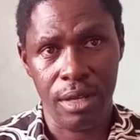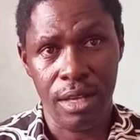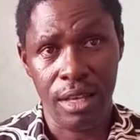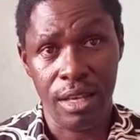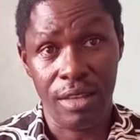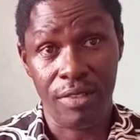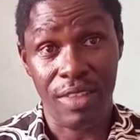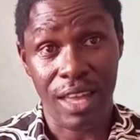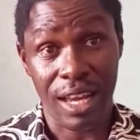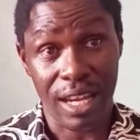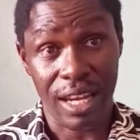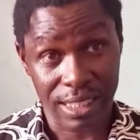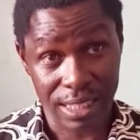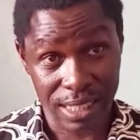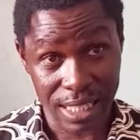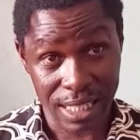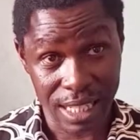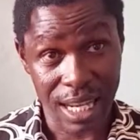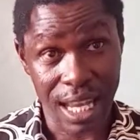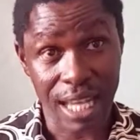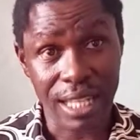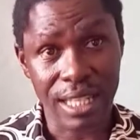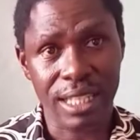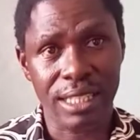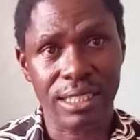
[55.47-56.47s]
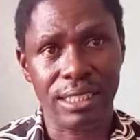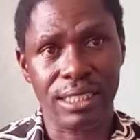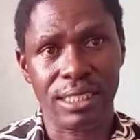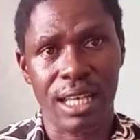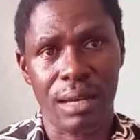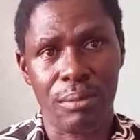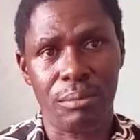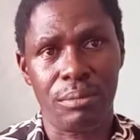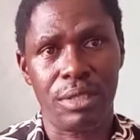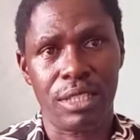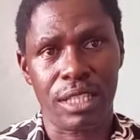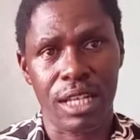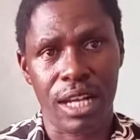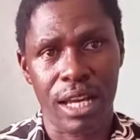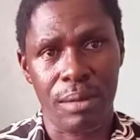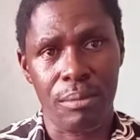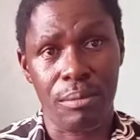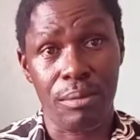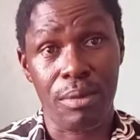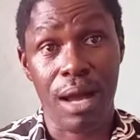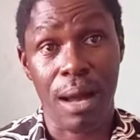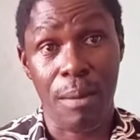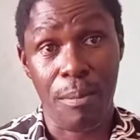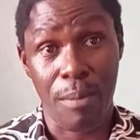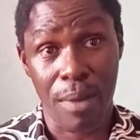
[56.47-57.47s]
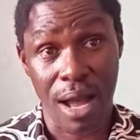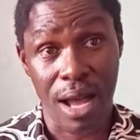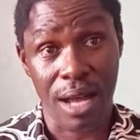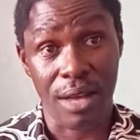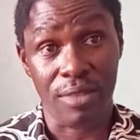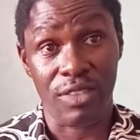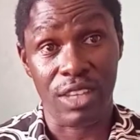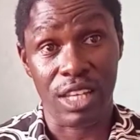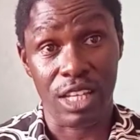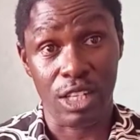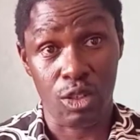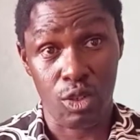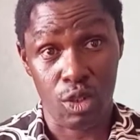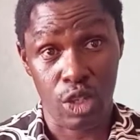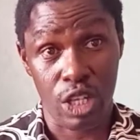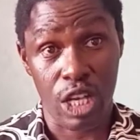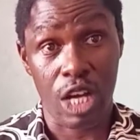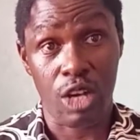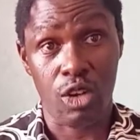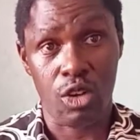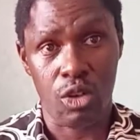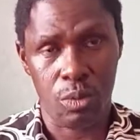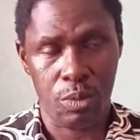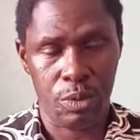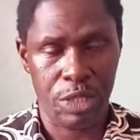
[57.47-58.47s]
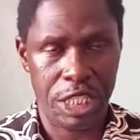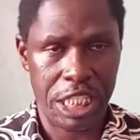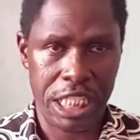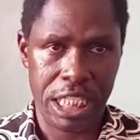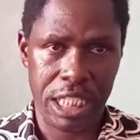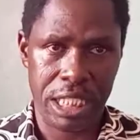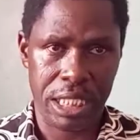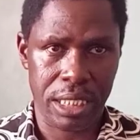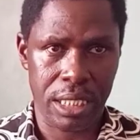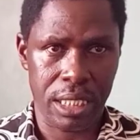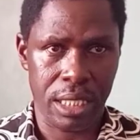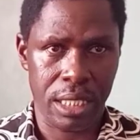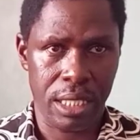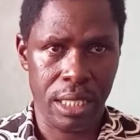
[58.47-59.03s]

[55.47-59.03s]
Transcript: That is the largest sub-tribe among the Luya community.